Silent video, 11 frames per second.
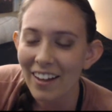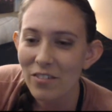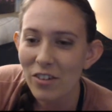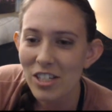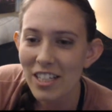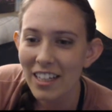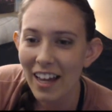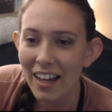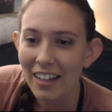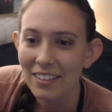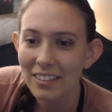First
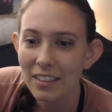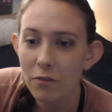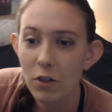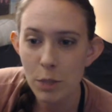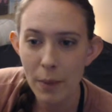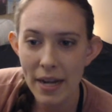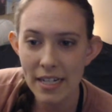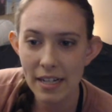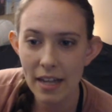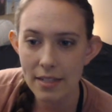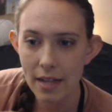class. First painting
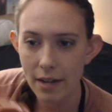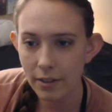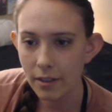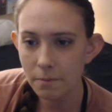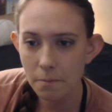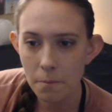class ever?